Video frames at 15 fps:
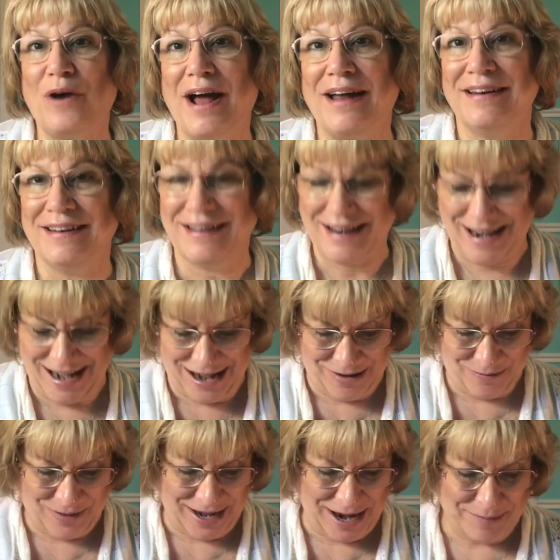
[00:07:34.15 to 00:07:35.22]
rotten,
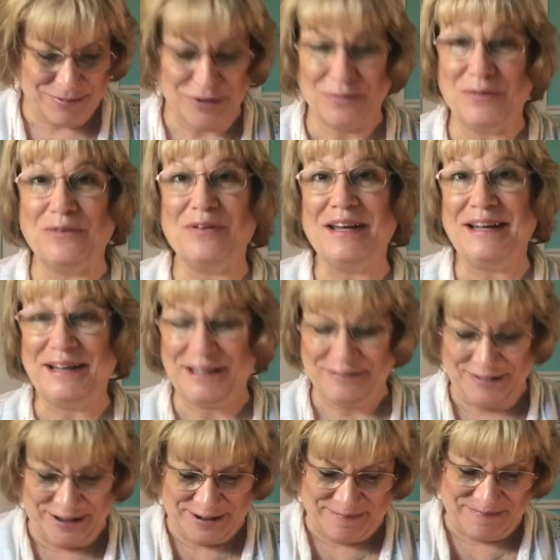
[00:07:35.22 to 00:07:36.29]
and we absolutely love
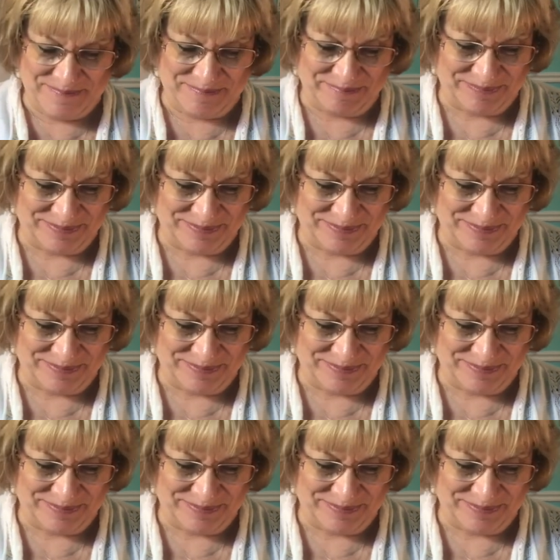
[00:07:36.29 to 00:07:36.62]
him.